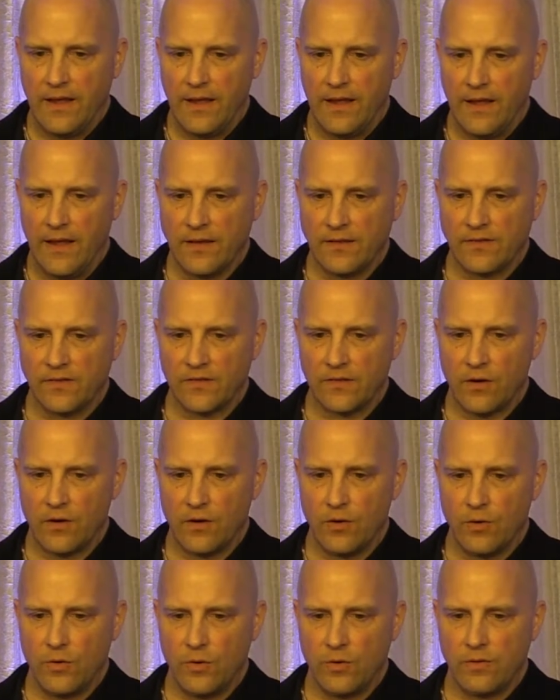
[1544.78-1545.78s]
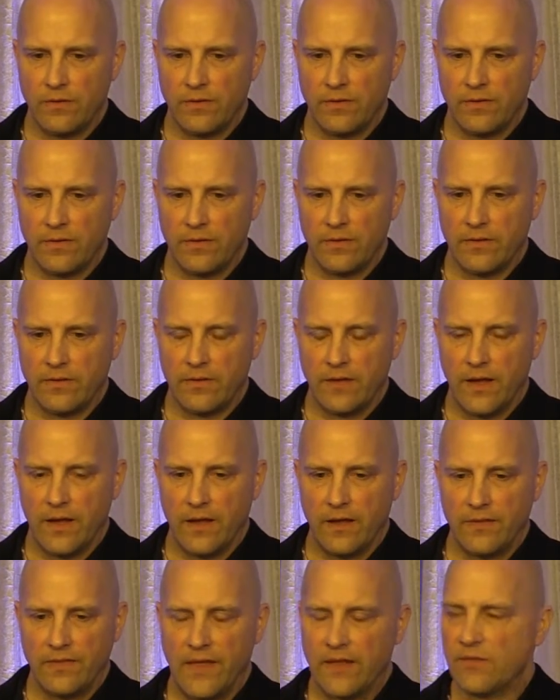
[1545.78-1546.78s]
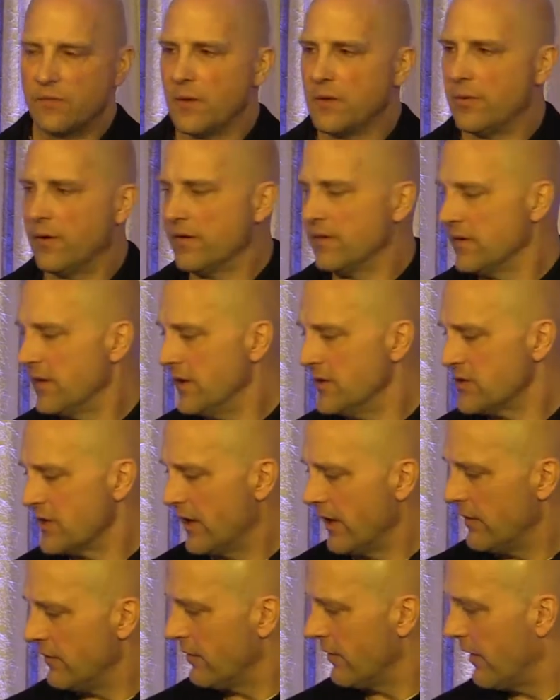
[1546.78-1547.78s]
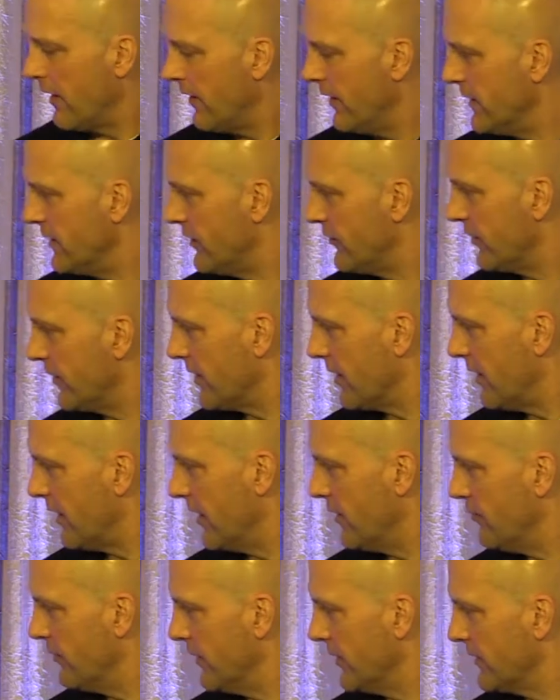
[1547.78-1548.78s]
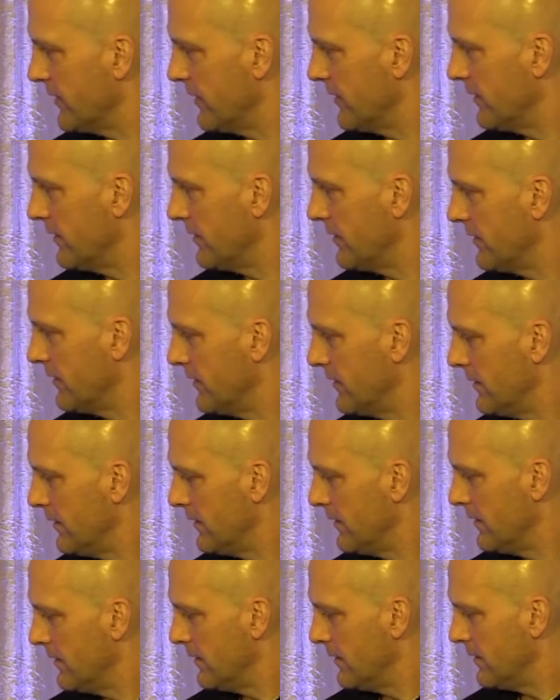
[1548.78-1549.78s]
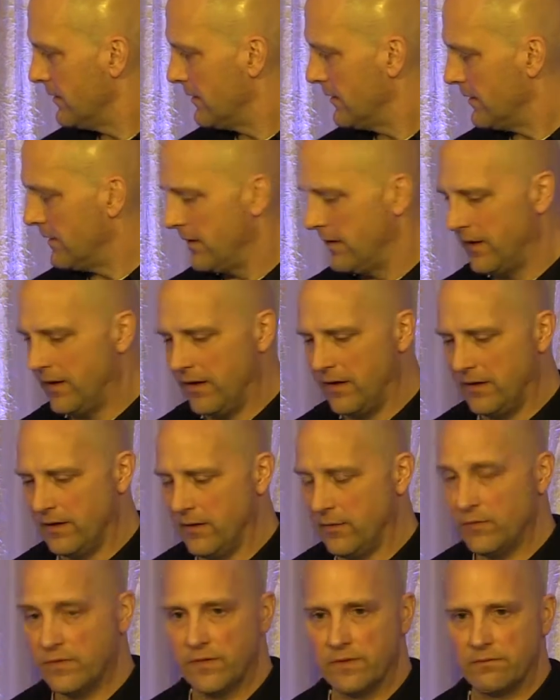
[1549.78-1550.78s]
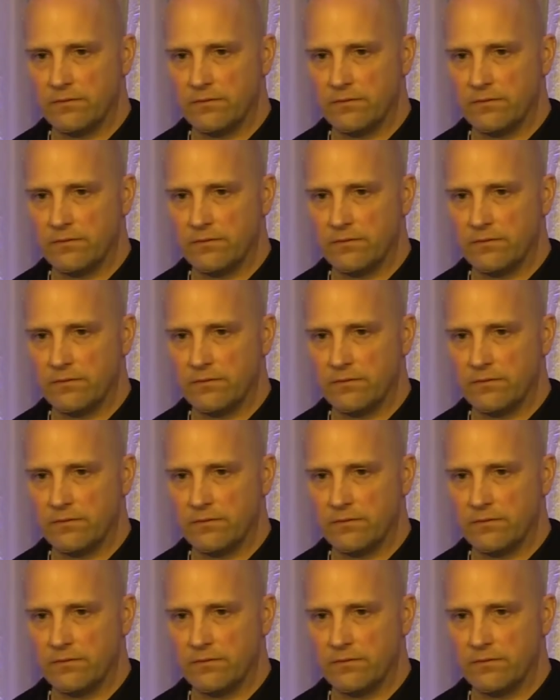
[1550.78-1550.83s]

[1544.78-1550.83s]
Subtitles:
And so that's my presentation. I don't know how I did for time, but anyways.